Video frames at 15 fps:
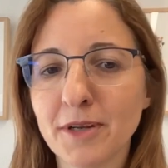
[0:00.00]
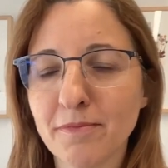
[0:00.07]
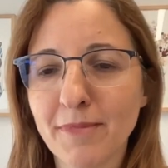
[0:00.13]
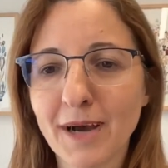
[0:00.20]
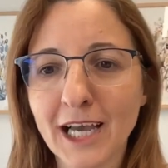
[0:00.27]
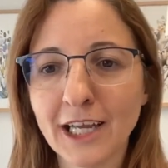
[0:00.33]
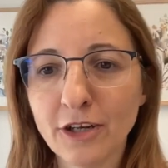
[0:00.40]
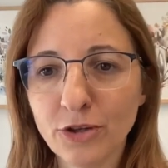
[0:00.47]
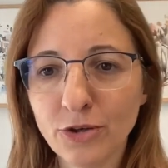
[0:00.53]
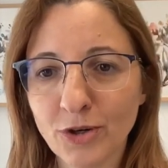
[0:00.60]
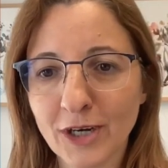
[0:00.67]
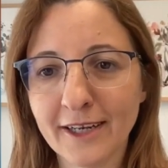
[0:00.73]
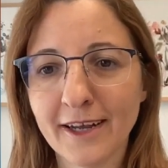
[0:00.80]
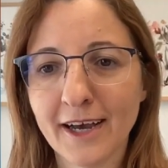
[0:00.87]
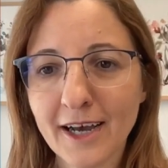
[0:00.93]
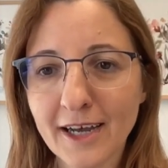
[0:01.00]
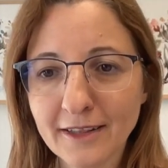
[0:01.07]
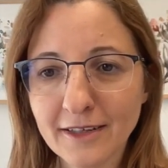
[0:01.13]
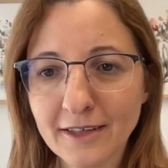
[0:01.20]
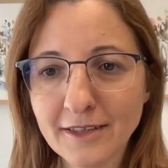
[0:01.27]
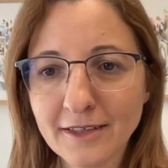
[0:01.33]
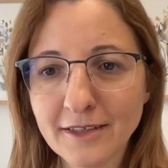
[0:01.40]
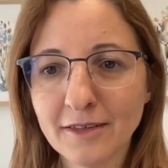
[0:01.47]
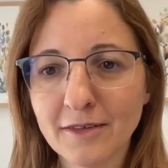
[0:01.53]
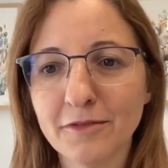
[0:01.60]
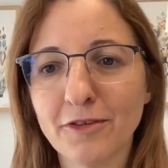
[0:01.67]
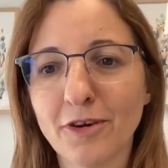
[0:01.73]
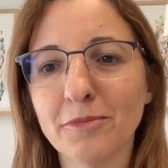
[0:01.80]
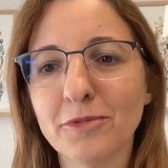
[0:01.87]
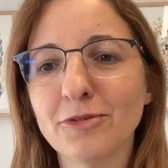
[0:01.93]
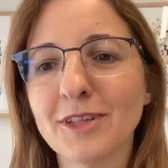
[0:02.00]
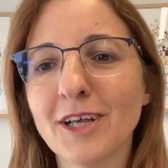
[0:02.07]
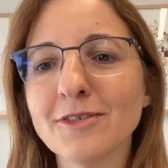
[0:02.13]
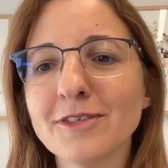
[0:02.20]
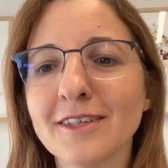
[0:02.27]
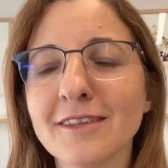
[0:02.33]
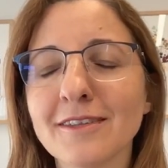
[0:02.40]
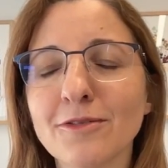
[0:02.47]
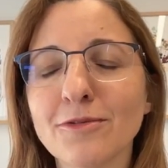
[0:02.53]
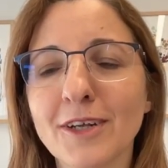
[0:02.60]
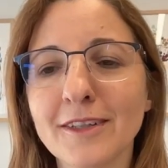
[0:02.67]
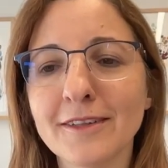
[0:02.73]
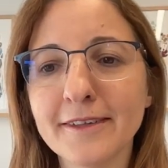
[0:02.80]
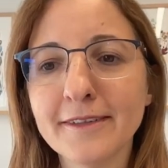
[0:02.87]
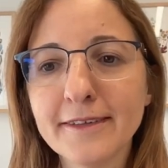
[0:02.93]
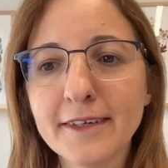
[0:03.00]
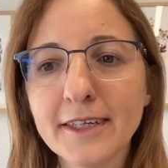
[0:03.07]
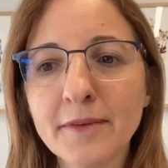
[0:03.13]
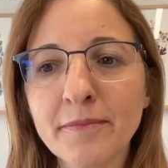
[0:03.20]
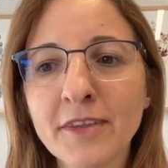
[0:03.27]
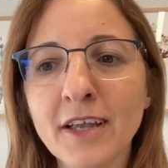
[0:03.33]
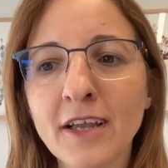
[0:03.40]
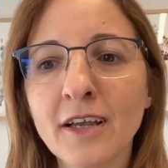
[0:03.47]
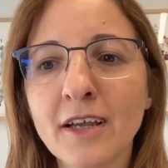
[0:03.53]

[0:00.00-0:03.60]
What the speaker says: by Liu and others from 2023.